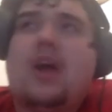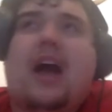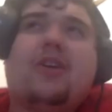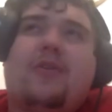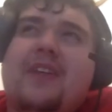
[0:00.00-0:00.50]

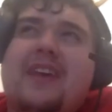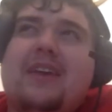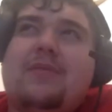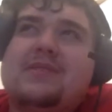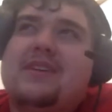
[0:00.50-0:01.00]
don't think
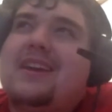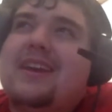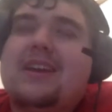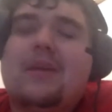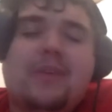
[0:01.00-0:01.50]
he was going to
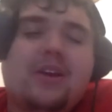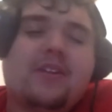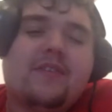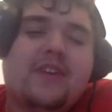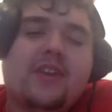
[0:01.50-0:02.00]
end up being on
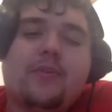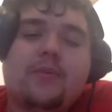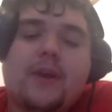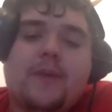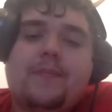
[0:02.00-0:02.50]
the
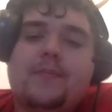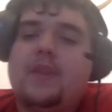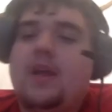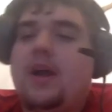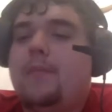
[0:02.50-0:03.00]
53.
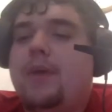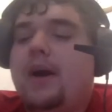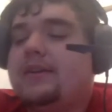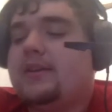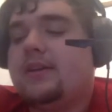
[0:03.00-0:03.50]

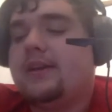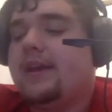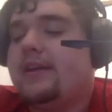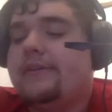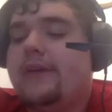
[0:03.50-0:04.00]
But,
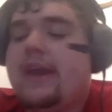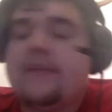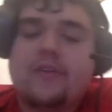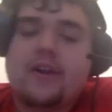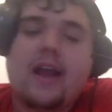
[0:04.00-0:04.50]
again, you
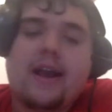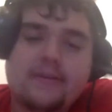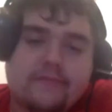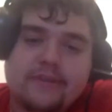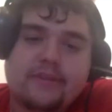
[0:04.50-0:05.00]
hate for a
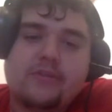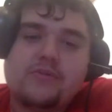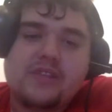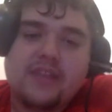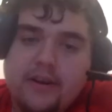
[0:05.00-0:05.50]
guy to
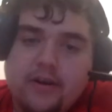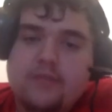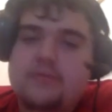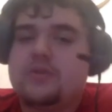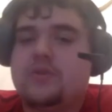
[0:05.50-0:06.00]
lose the
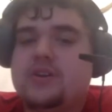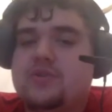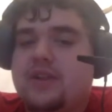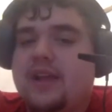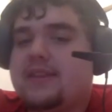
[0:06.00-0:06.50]
year to an
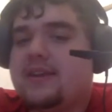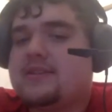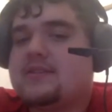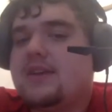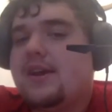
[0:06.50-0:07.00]
injury like
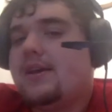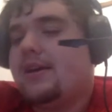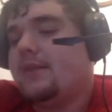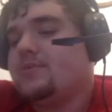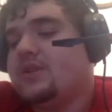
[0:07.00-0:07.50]
this.
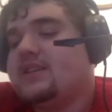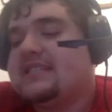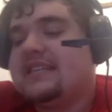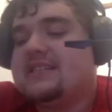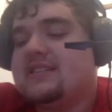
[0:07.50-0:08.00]
So his
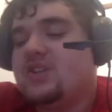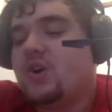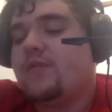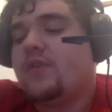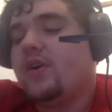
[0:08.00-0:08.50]
season's
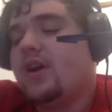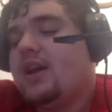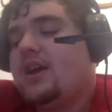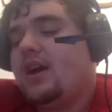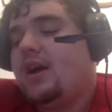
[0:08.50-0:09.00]
over.
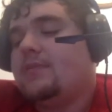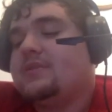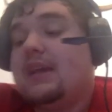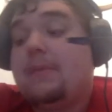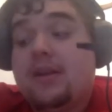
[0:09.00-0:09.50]

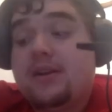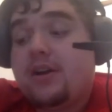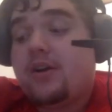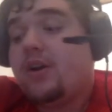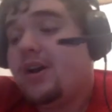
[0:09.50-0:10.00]
Sam
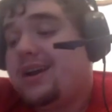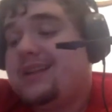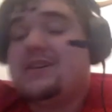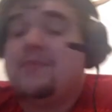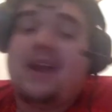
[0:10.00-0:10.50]
Ehlinger
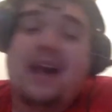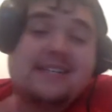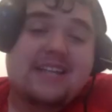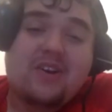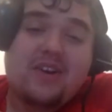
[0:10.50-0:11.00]
ends up not
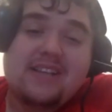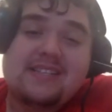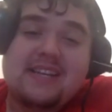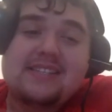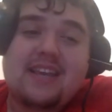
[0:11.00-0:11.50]
tearing his
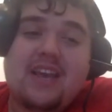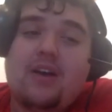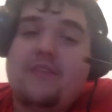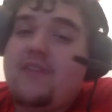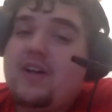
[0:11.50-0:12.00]

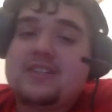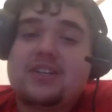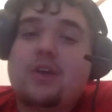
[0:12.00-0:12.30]
ACL. It felt like the